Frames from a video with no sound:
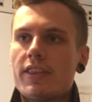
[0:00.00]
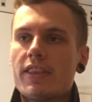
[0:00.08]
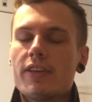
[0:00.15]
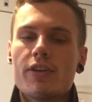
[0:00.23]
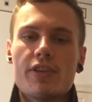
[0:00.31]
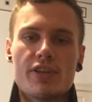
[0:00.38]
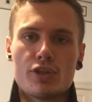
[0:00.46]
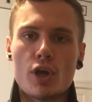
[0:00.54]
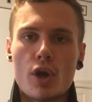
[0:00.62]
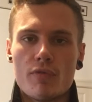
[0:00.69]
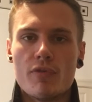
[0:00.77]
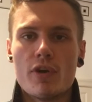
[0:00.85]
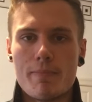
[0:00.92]
these
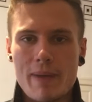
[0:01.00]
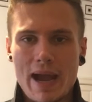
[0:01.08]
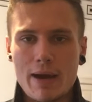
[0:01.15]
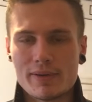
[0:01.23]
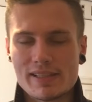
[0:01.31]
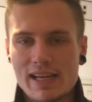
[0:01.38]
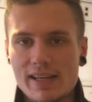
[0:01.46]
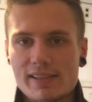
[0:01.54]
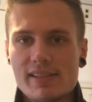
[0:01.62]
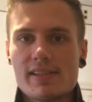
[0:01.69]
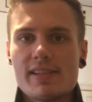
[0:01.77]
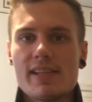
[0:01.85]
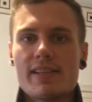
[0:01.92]
covert power
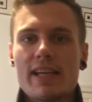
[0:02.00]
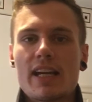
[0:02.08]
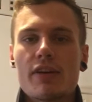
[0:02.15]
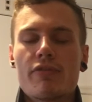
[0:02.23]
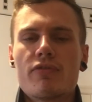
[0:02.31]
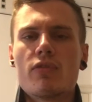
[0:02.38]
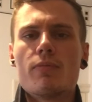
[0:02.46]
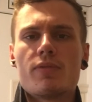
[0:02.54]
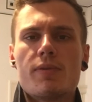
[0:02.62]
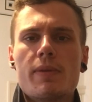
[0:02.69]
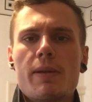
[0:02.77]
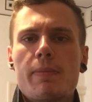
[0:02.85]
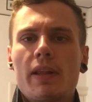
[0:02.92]
tactics, these kind of forms
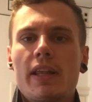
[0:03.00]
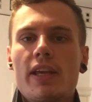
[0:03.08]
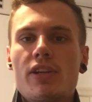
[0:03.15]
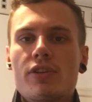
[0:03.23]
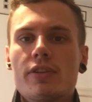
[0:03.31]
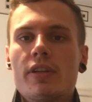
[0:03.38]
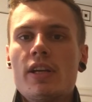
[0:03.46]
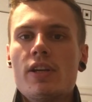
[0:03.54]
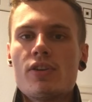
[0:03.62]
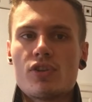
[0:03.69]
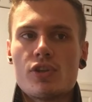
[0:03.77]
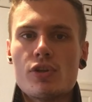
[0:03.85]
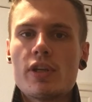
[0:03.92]
of manipulation,
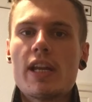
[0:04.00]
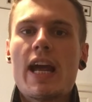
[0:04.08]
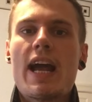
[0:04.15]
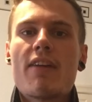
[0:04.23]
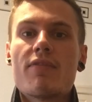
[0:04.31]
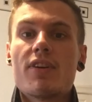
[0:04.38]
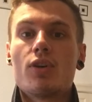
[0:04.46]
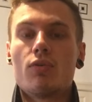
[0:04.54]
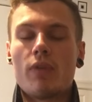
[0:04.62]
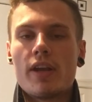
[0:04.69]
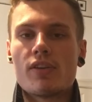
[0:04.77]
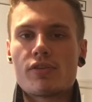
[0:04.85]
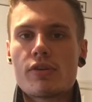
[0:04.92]
so you can have
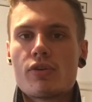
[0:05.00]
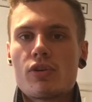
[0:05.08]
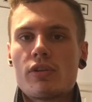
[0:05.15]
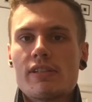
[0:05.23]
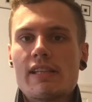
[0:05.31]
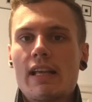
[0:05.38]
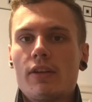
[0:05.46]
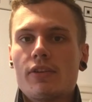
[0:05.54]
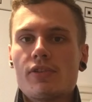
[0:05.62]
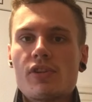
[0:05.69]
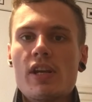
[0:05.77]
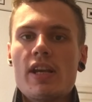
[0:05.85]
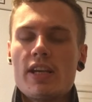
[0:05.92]
greater social
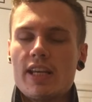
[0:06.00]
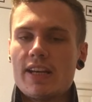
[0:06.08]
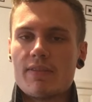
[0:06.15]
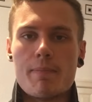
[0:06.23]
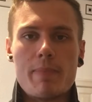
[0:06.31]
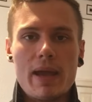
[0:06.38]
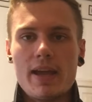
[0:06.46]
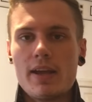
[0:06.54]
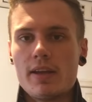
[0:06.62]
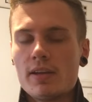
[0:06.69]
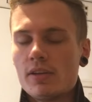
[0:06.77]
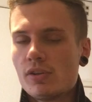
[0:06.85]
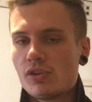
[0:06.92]
intelligence, you can have a
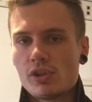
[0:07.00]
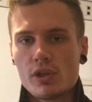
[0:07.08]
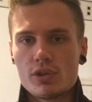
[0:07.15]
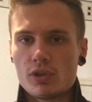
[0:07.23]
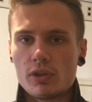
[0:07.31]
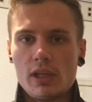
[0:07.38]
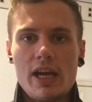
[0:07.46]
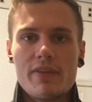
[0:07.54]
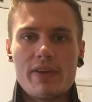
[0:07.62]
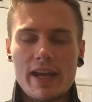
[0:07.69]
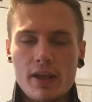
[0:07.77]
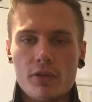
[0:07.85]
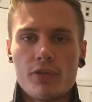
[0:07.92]
better social life,
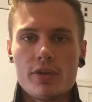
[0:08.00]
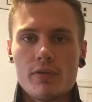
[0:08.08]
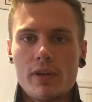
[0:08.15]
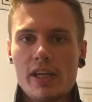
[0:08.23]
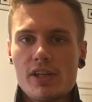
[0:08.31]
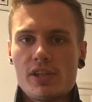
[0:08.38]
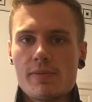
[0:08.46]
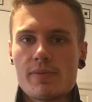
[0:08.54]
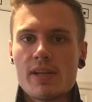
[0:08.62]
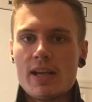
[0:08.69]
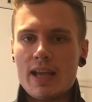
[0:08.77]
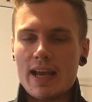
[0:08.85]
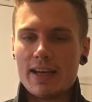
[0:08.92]
healthier relationships,
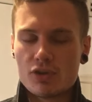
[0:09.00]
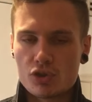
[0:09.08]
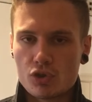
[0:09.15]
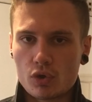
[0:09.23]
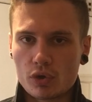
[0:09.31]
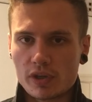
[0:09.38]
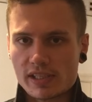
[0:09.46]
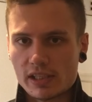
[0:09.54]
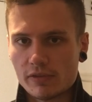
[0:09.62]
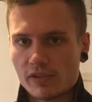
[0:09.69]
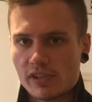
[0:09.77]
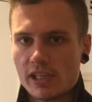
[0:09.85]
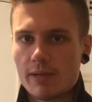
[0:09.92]
and stronger
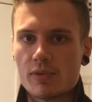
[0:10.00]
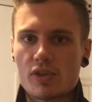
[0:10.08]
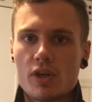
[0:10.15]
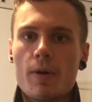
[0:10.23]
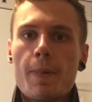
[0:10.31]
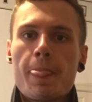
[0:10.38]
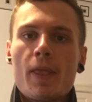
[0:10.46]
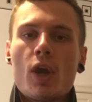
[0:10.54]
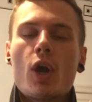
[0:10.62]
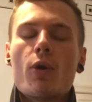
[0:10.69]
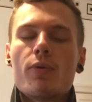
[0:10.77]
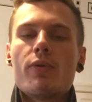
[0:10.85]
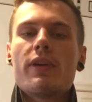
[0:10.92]
self-esteem. So
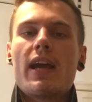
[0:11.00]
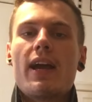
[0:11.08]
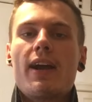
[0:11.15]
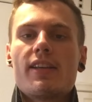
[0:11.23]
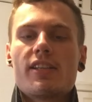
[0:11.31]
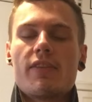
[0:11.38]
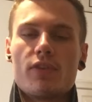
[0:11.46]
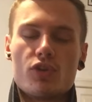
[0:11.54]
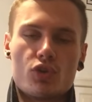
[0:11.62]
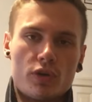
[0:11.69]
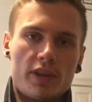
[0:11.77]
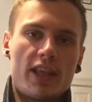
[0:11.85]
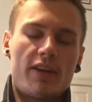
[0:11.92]
hope you guys have
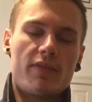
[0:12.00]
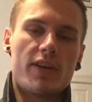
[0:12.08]
enjoyed that